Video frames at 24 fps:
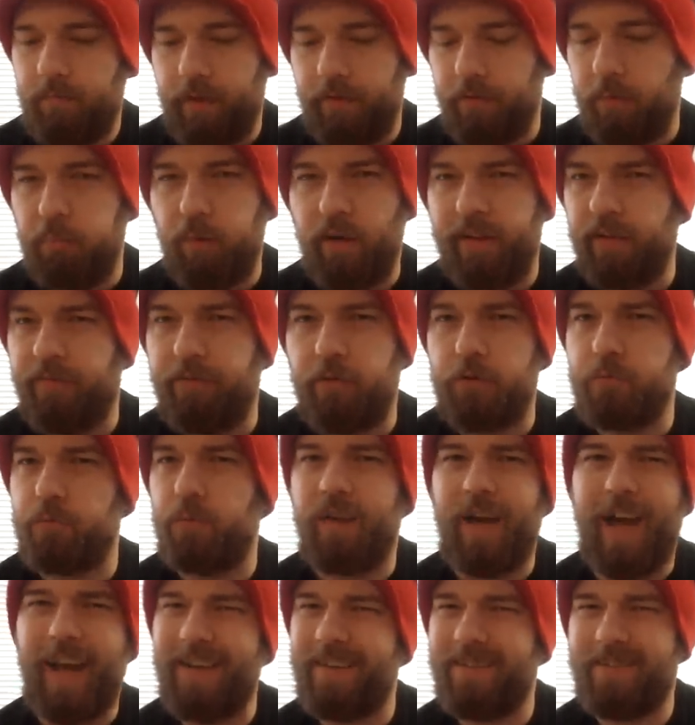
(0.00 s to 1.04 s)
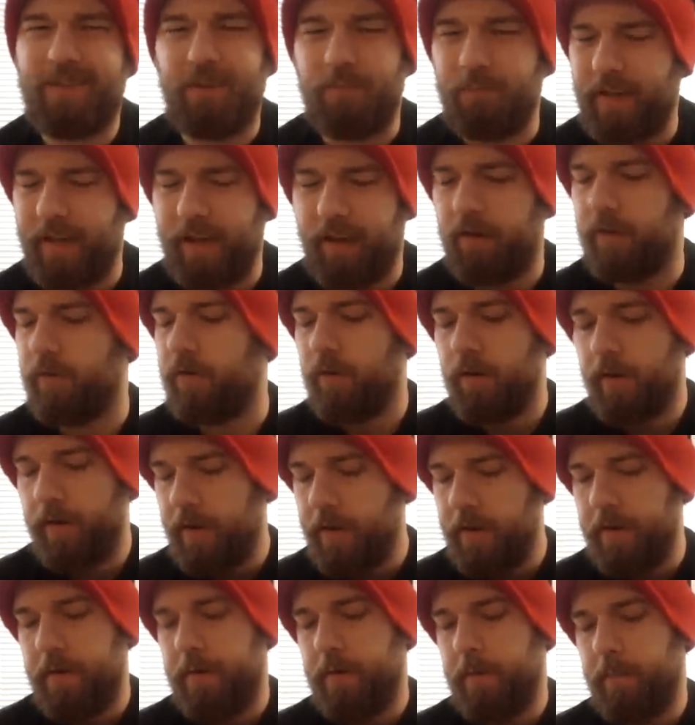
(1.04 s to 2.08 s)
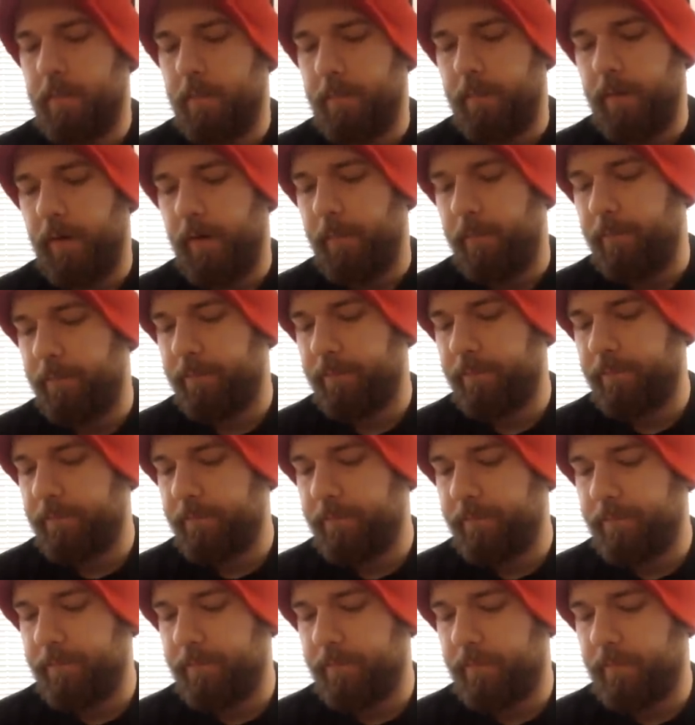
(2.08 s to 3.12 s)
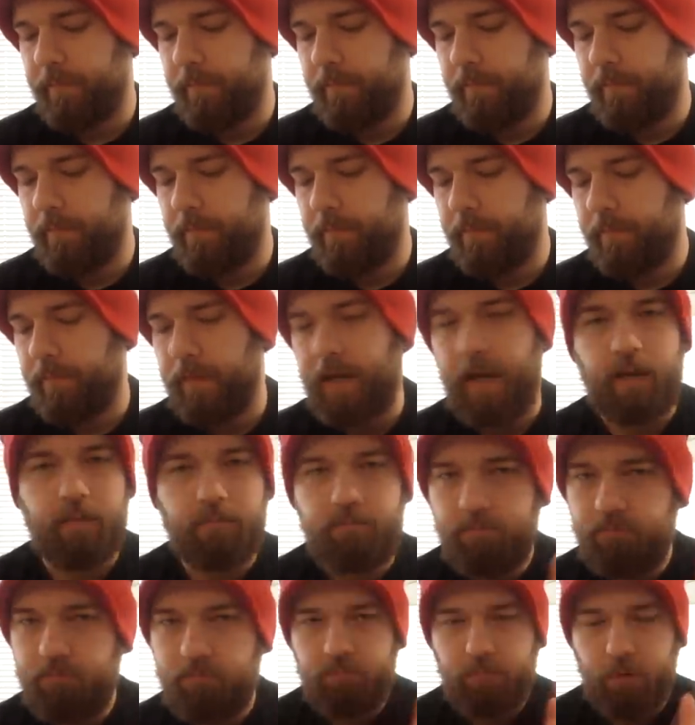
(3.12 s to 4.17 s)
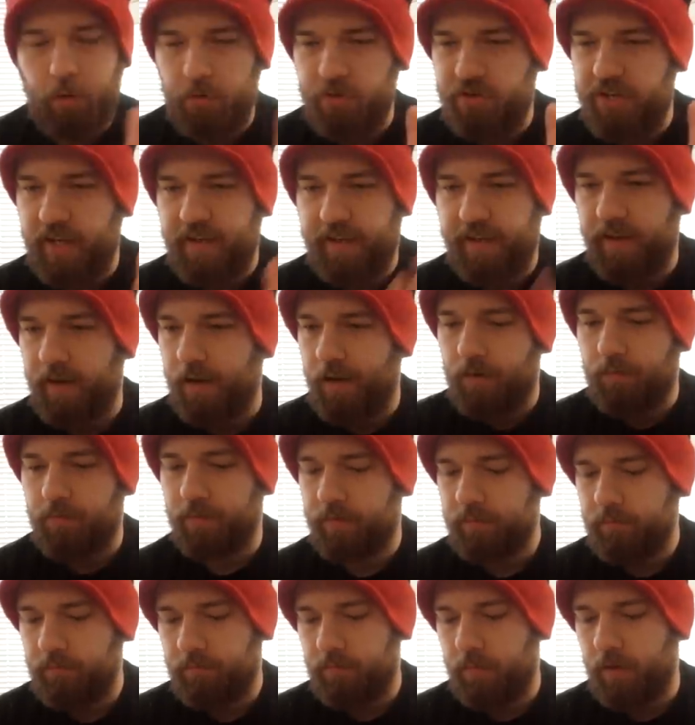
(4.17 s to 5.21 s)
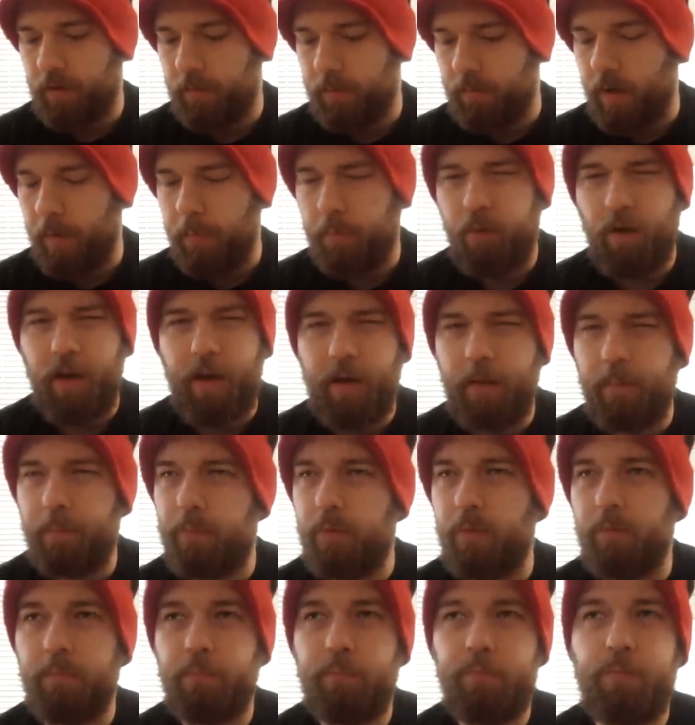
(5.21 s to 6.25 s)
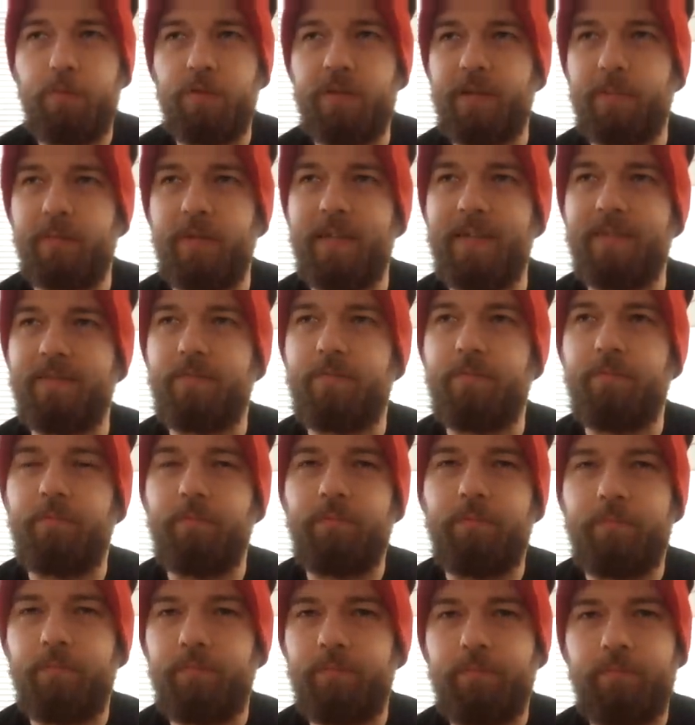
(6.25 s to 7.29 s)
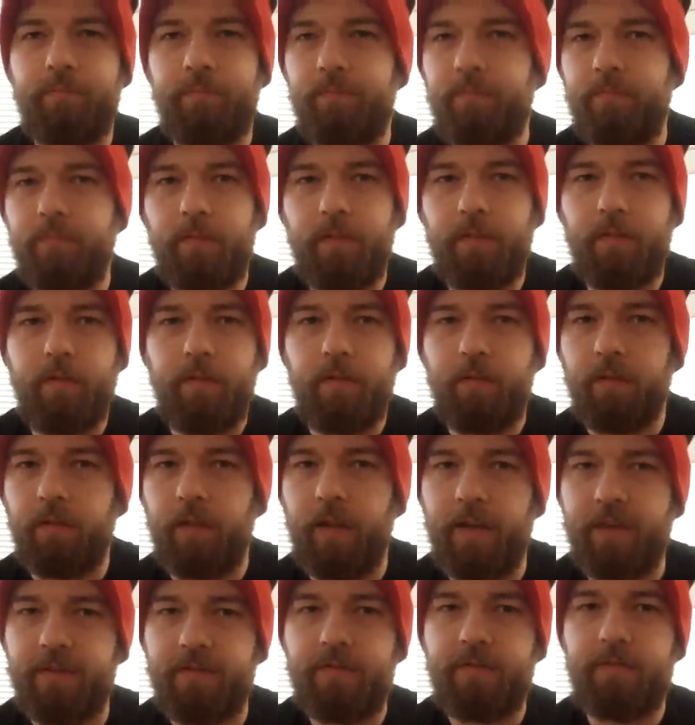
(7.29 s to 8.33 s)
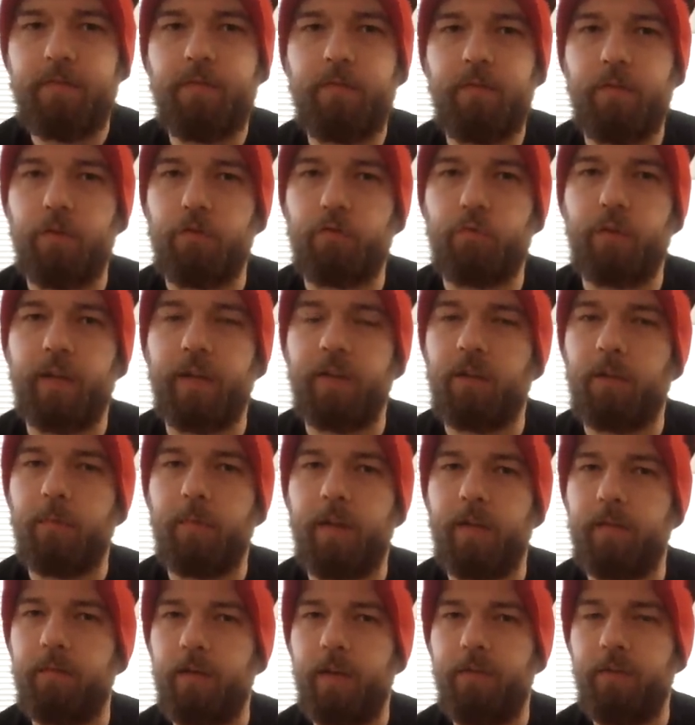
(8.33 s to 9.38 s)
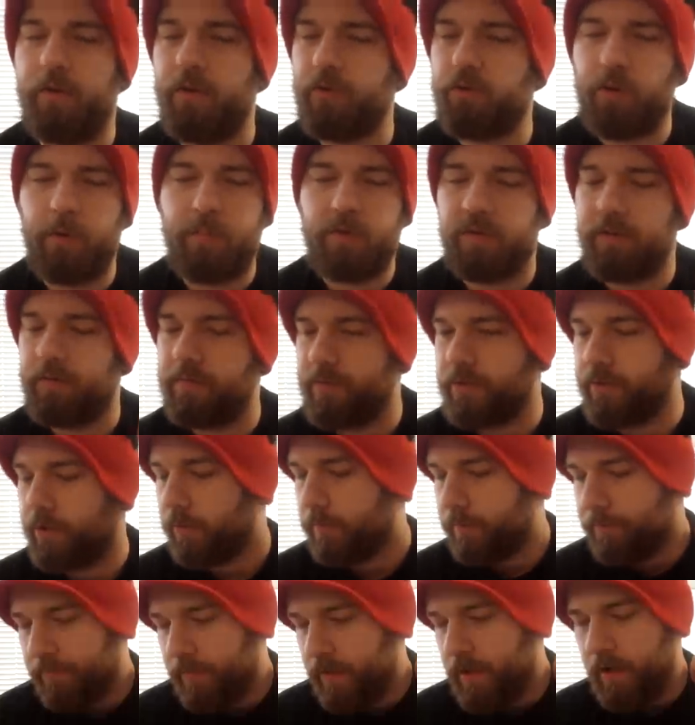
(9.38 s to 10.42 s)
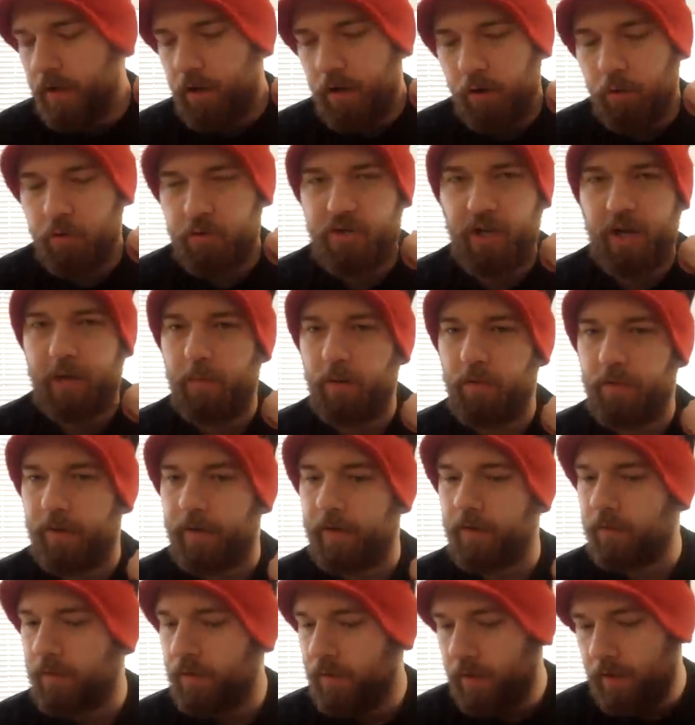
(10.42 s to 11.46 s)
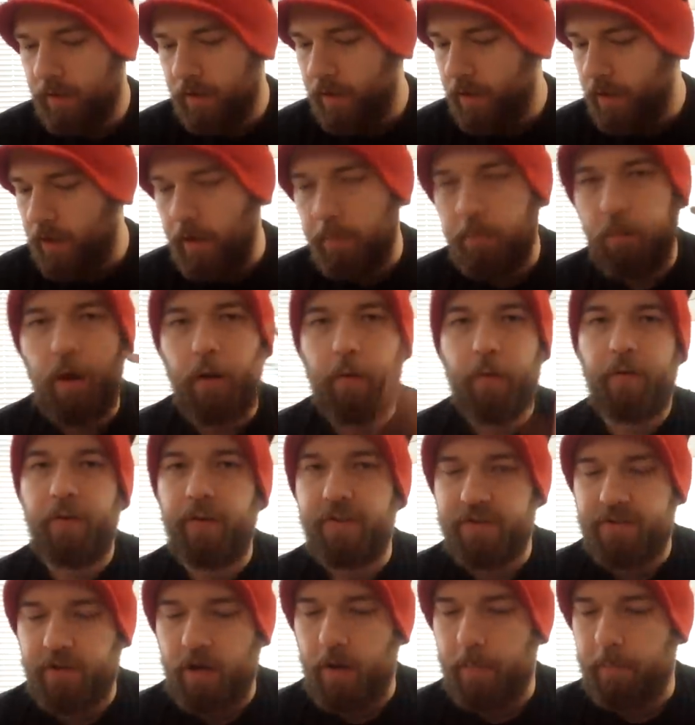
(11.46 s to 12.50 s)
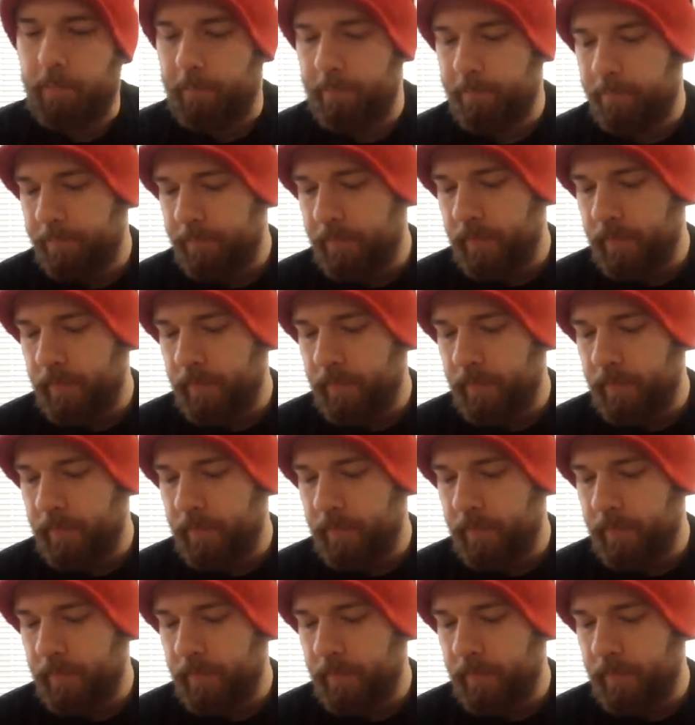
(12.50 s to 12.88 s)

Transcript: Never played the first one. I just don't care. But yeah, go check that out. Um, I probably put put some of these links to the trailer in, my, in the description, so go check them out there. You probably already saw them.